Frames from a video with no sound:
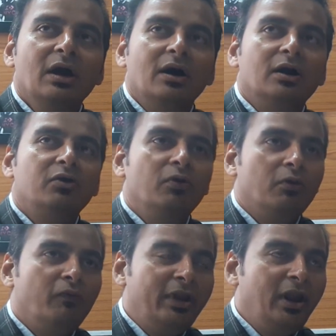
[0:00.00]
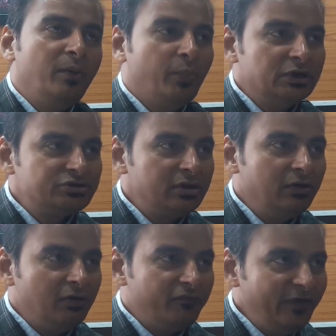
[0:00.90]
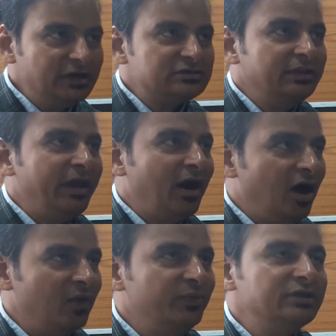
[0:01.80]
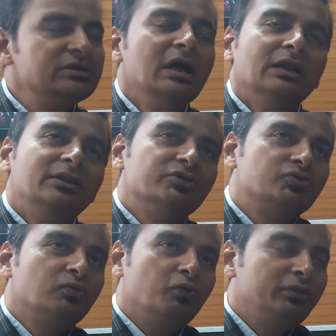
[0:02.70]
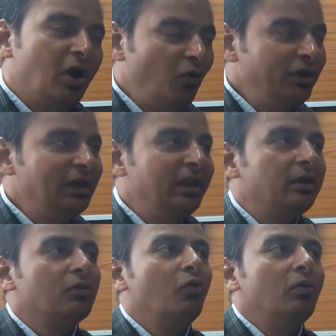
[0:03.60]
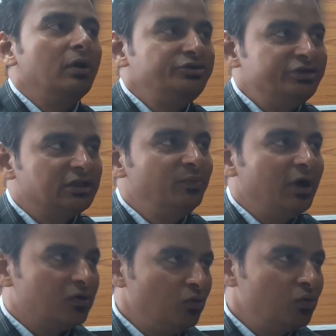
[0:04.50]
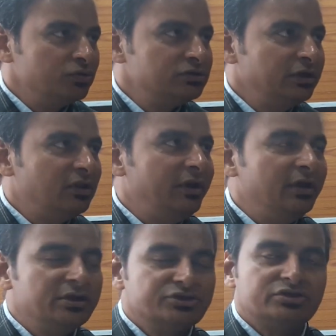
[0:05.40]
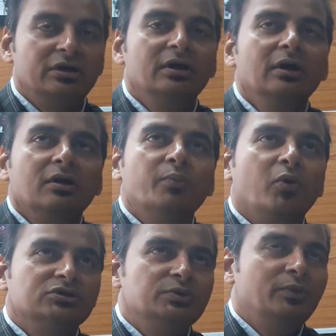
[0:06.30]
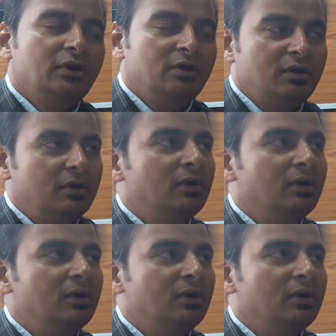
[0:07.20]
And when a person feels they have this, they should without delay go and check the blood glucose in the nearest possible